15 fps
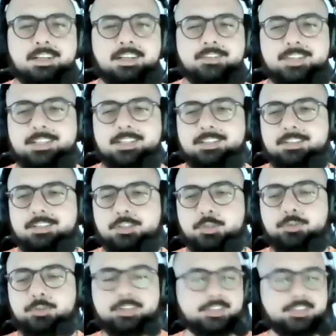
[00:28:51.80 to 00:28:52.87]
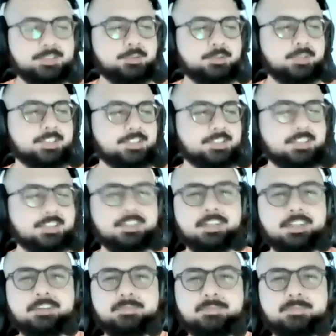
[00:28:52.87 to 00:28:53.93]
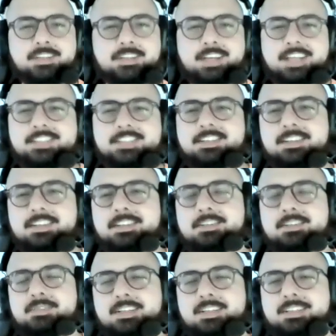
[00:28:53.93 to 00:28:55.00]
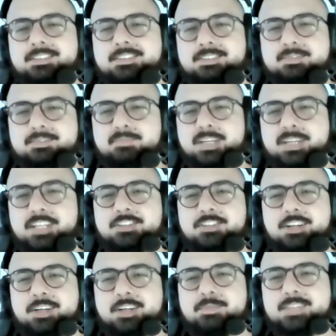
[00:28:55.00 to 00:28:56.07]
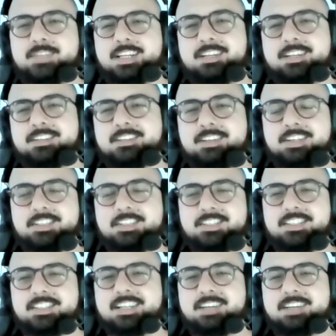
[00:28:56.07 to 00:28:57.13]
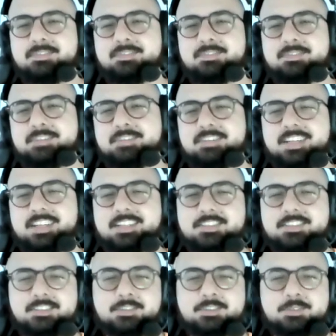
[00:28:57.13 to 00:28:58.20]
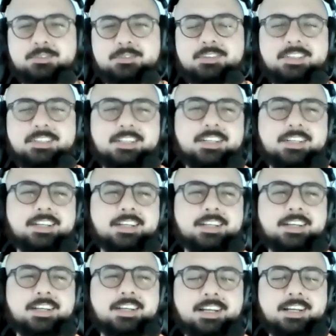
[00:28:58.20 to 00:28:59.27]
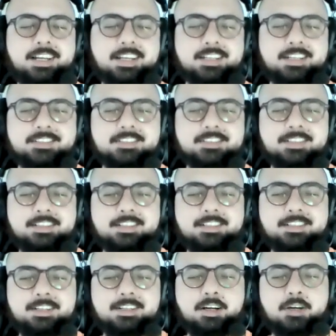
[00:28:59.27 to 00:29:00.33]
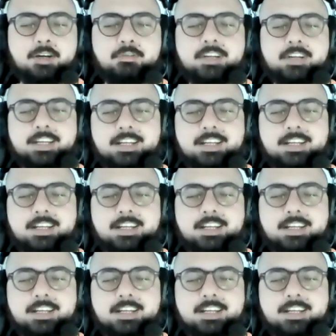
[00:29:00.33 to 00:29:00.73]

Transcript: have a curious question that I've been asking many times, and I still haven't found the answer to. And I want to